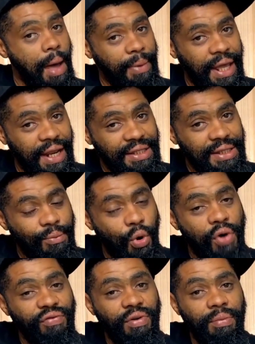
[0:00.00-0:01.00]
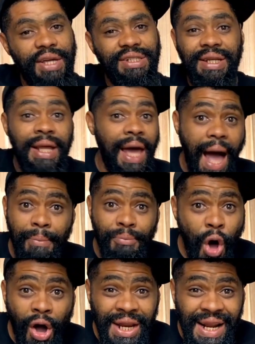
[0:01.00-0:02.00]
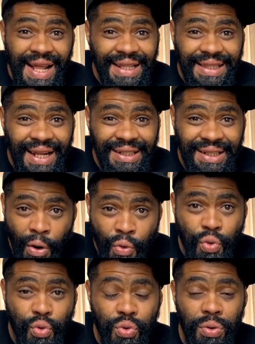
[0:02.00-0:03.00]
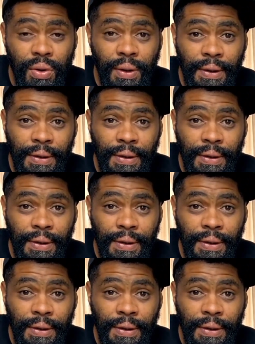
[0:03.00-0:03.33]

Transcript: I'm getting some more information. I'm not going to let that go.